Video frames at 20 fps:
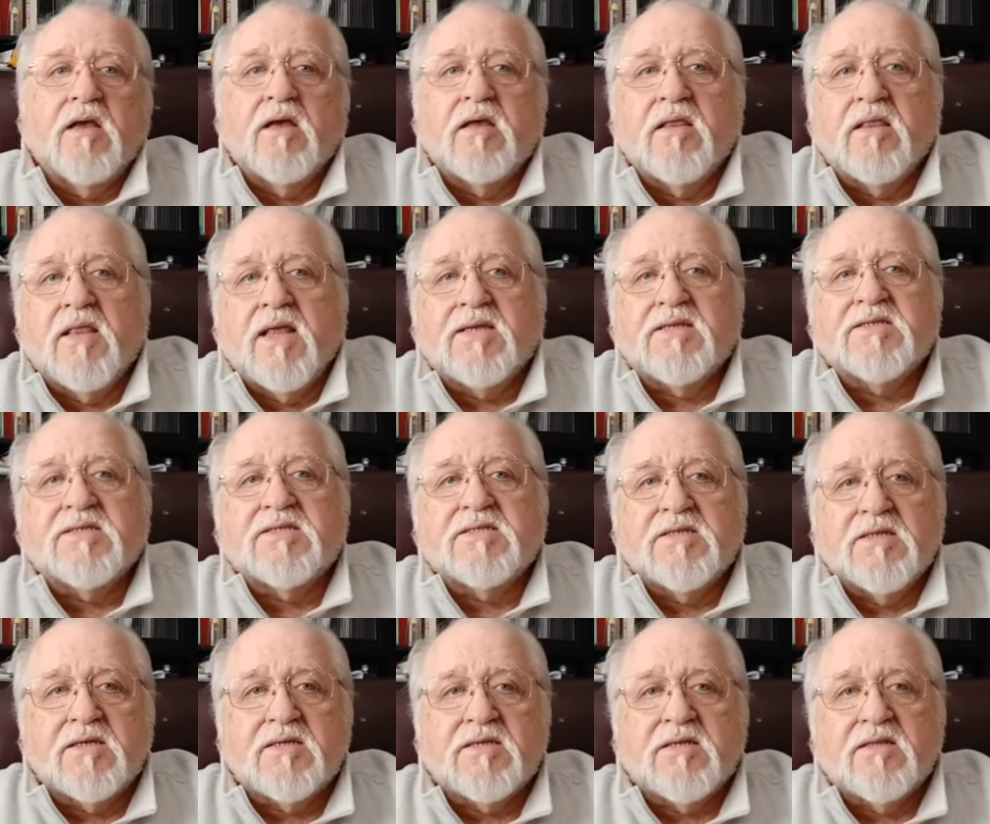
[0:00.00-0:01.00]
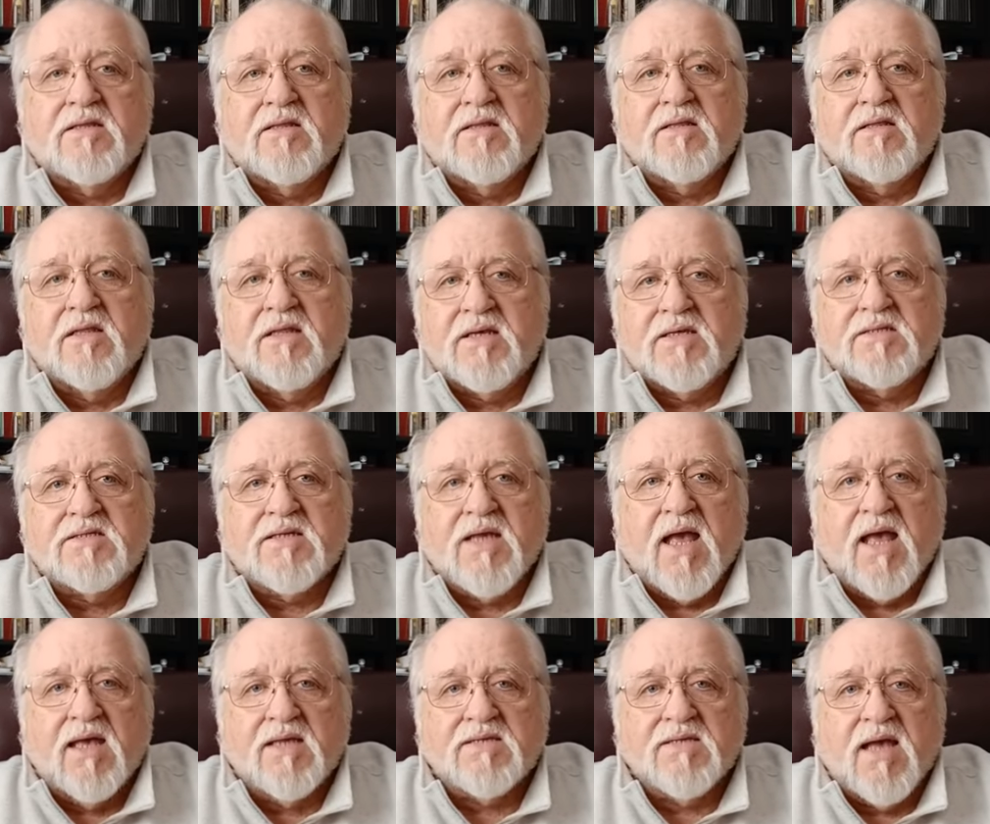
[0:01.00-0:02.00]
They sent these
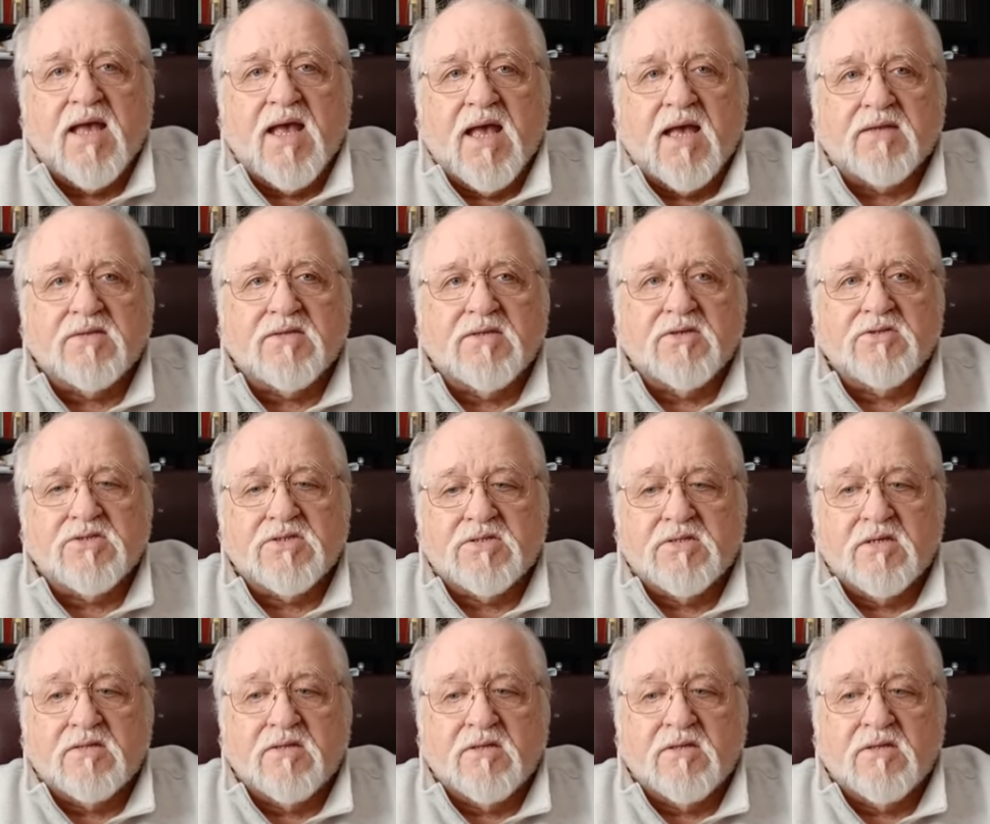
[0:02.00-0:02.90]
guys out because